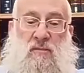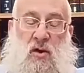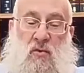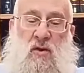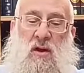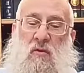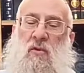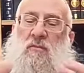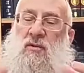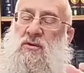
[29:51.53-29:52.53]
agree on
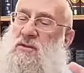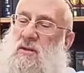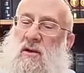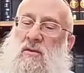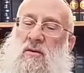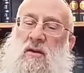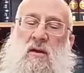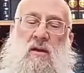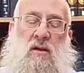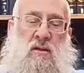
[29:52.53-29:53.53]
one person. No.
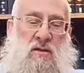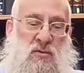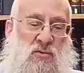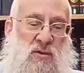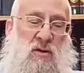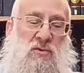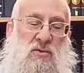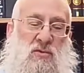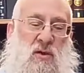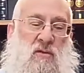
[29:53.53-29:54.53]
The Jews in Eretz
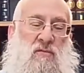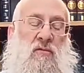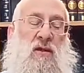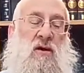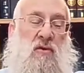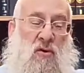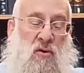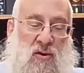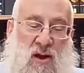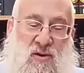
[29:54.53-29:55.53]
Yisrael, for they are
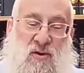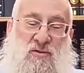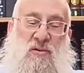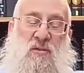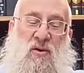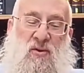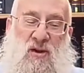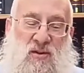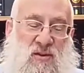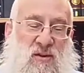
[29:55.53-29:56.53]
called, God calls them the whole
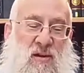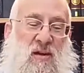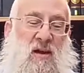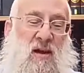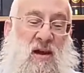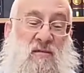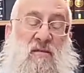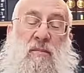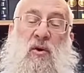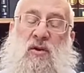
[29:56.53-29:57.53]
nation. Even if
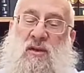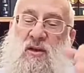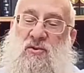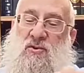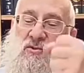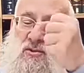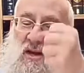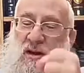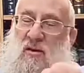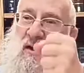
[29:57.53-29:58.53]
there be only 10 Jews,
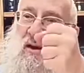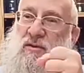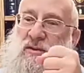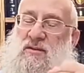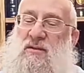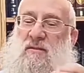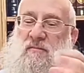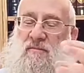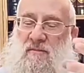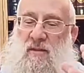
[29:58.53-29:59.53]
they are now
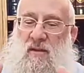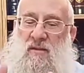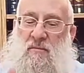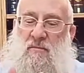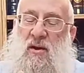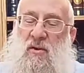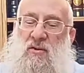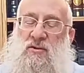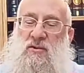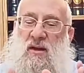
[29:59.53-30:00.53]
the
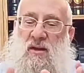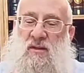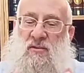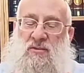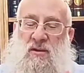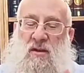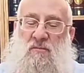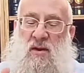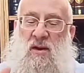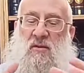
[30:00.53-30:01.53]
bearers, those that
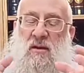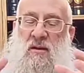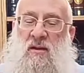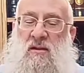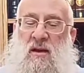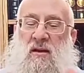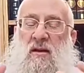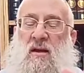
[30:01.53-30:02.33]
bear and contain